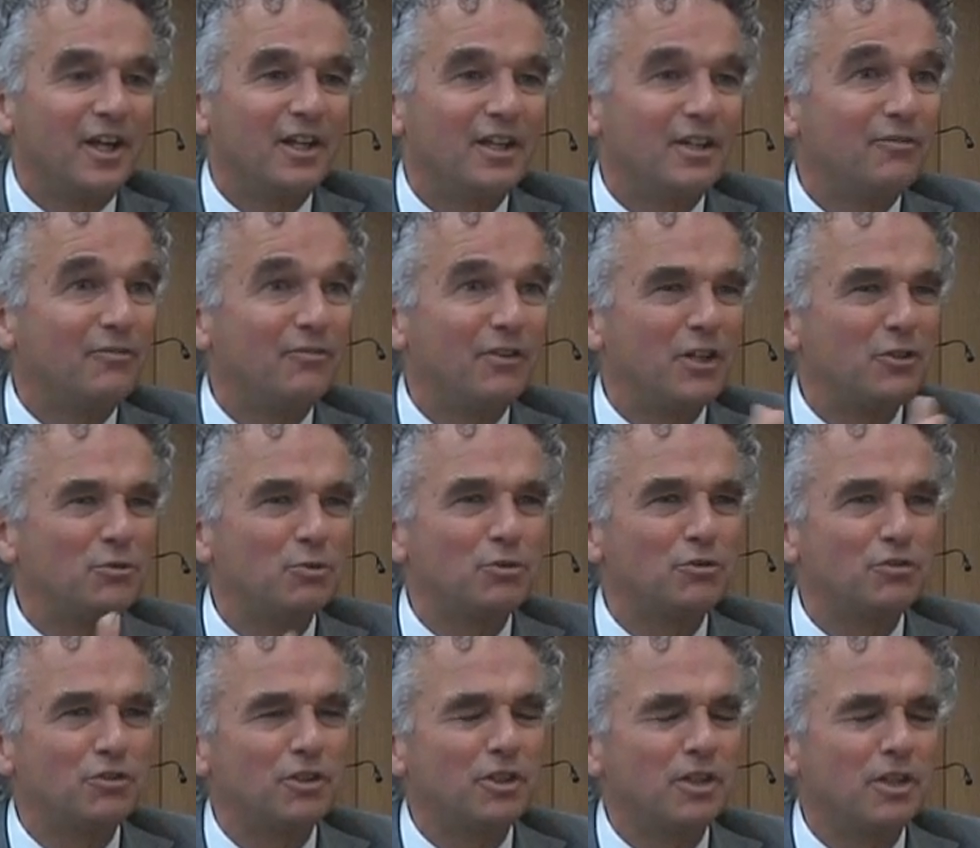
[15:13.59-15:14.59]
and their friends
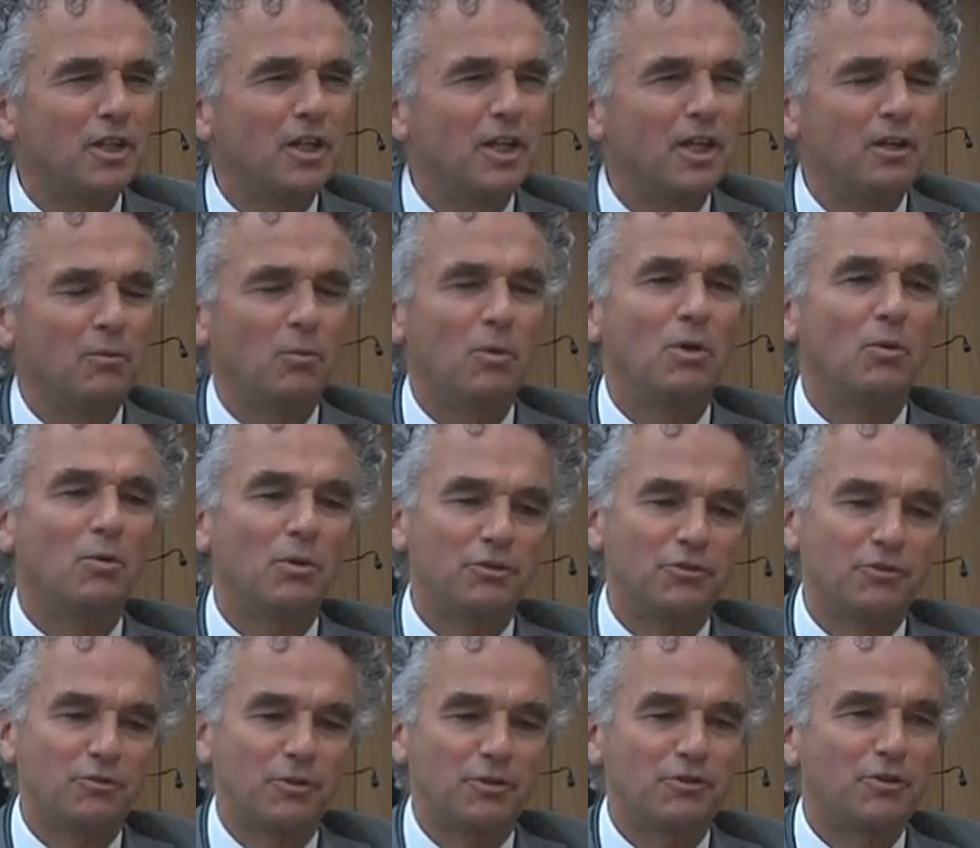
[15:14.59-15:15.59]
would see, hey, wha
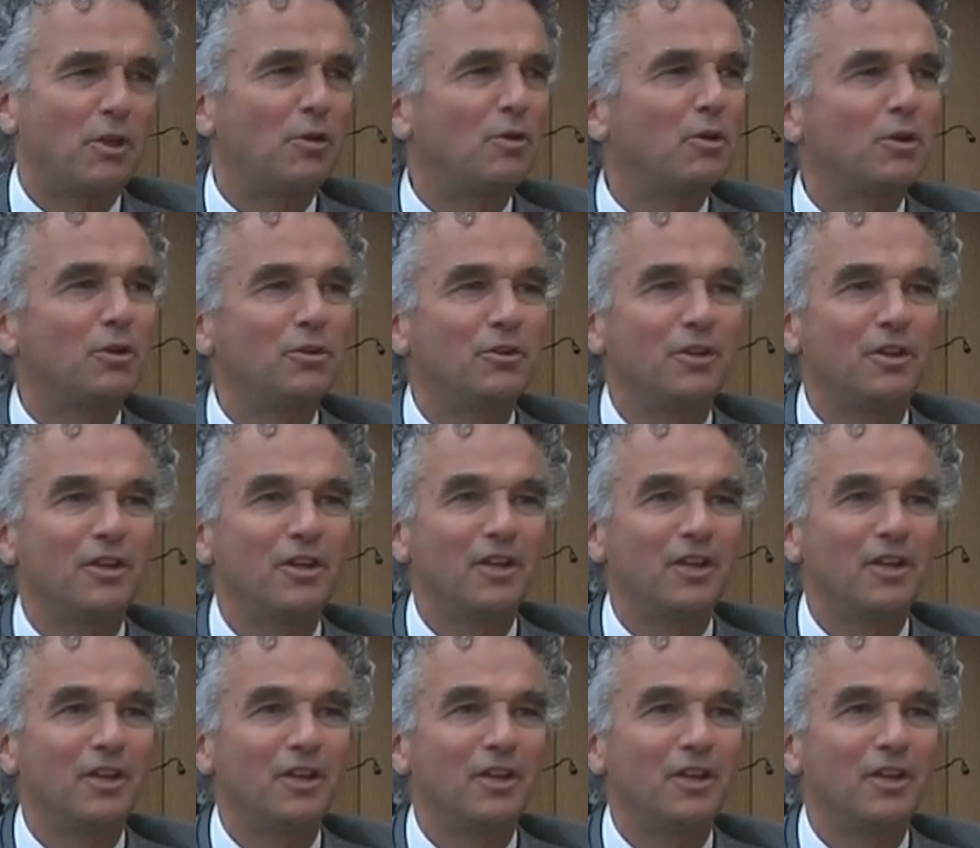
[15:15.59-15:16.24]
what's what's going on?